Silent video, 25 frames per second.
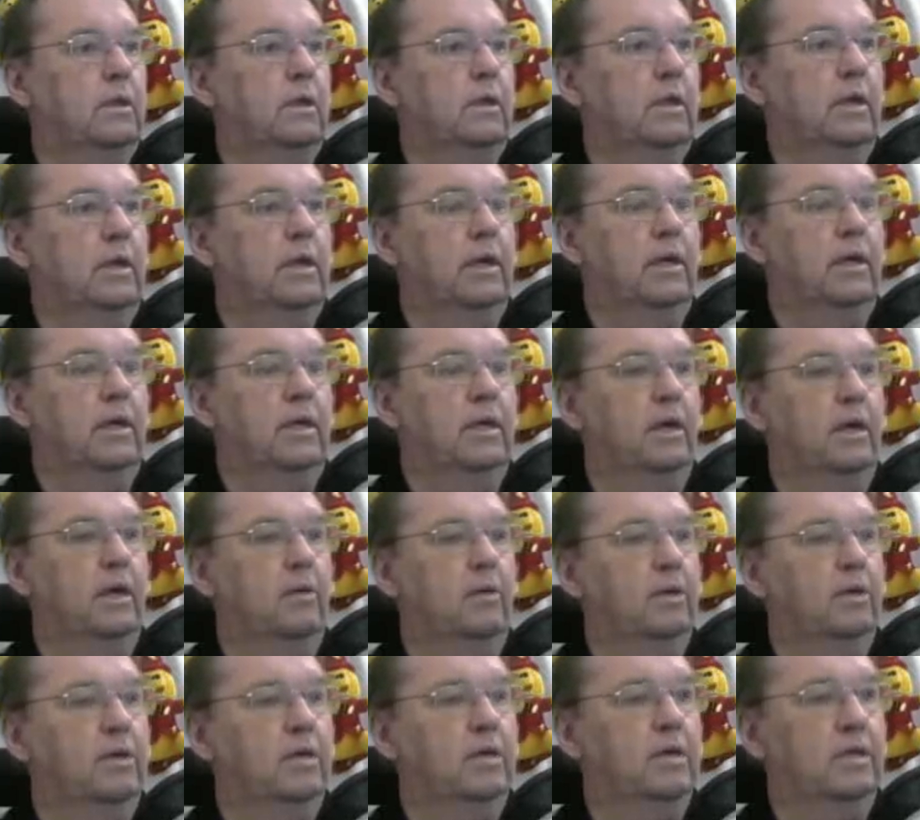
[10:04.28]
and now
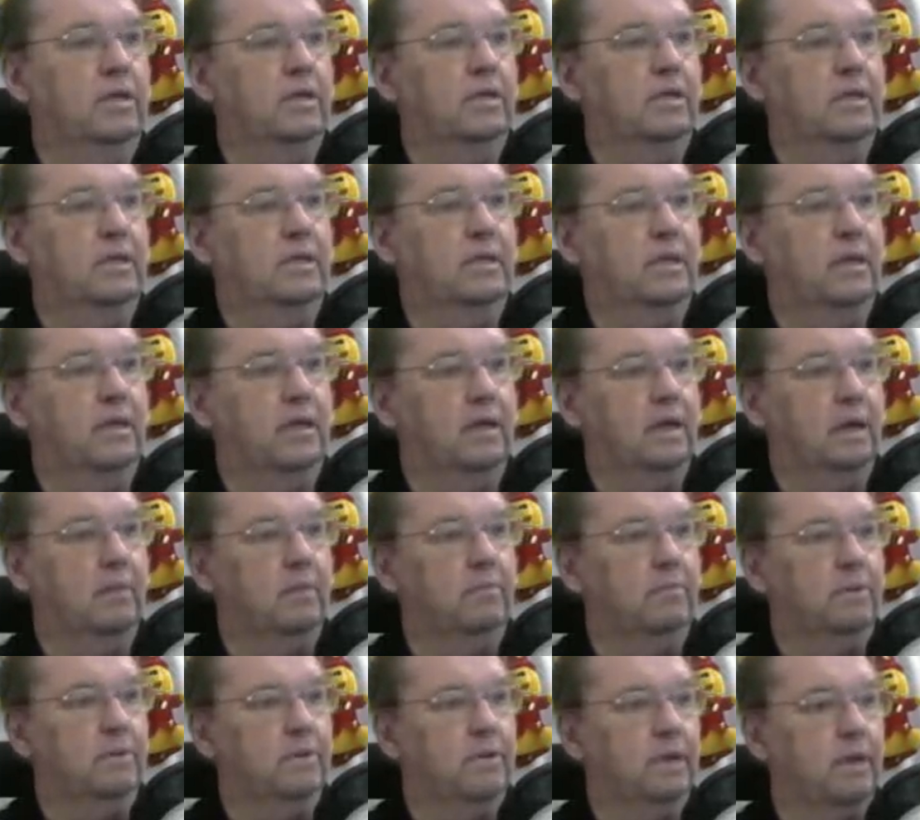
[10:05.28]
it doesn't
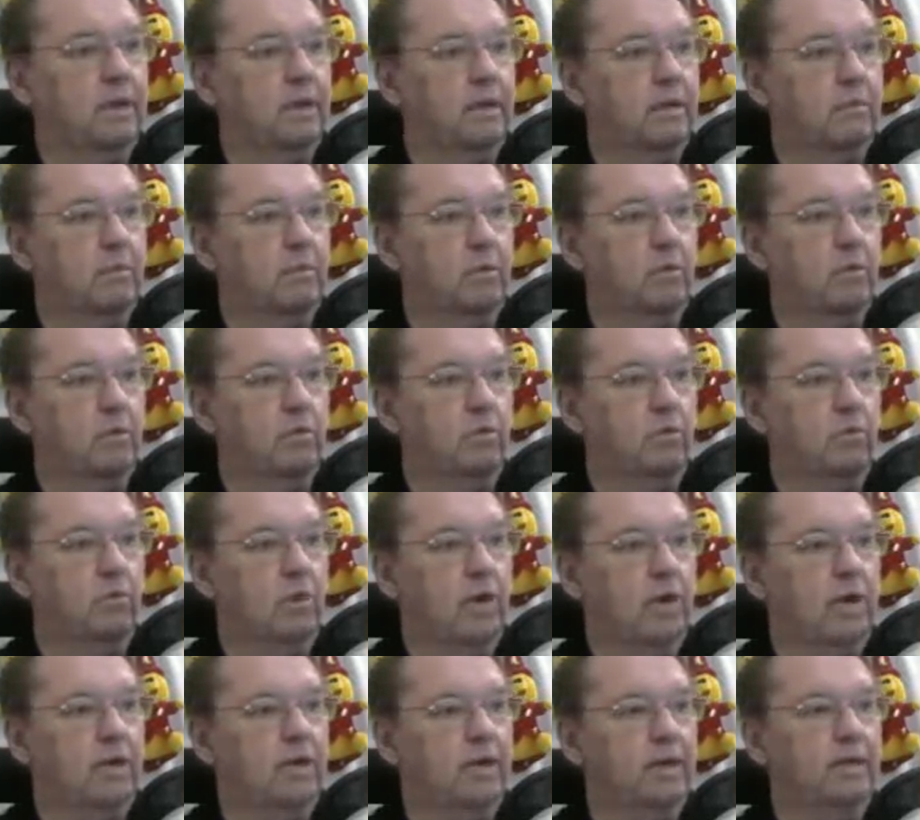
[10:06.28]
empty anymore.
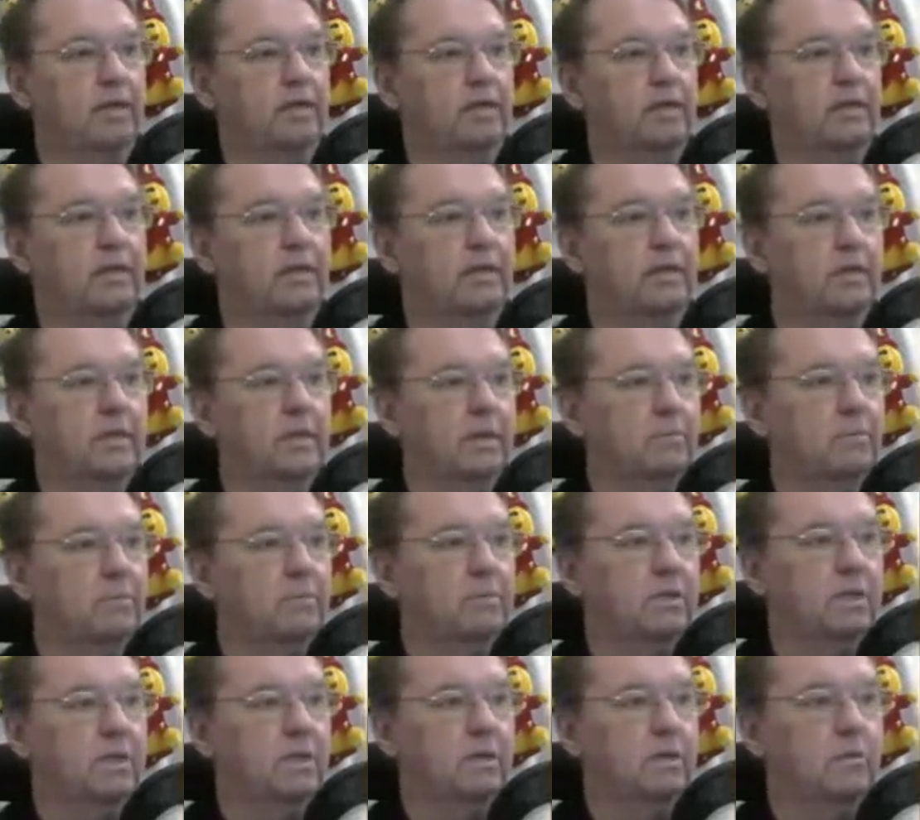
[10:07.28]
Why doesn't it empty
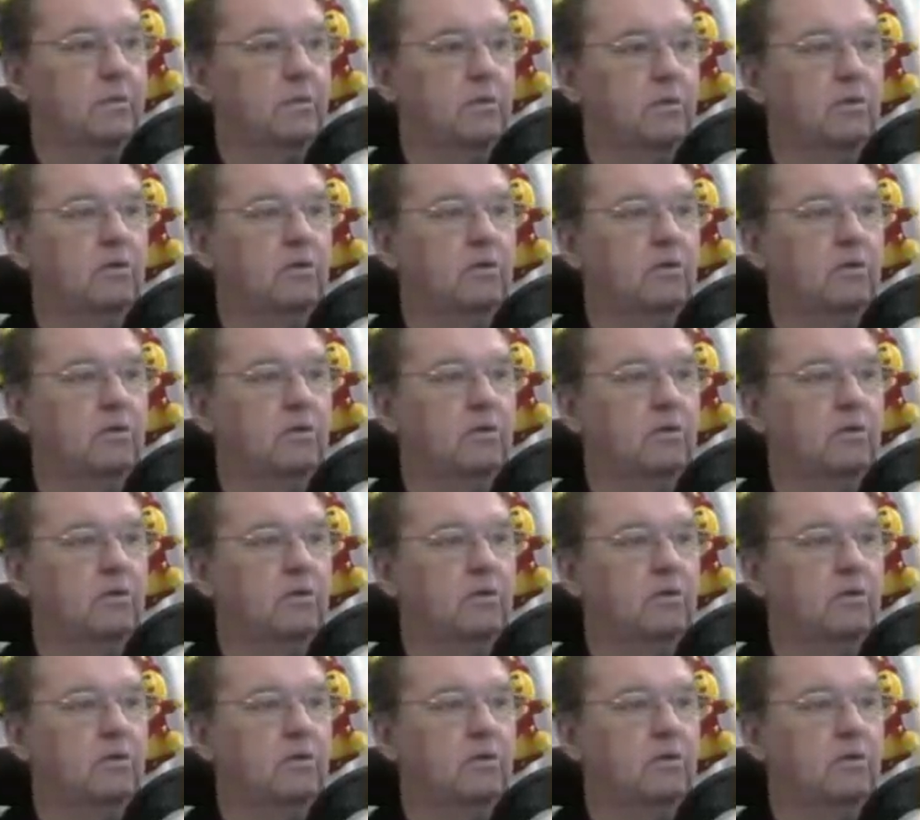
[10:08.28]
anymore?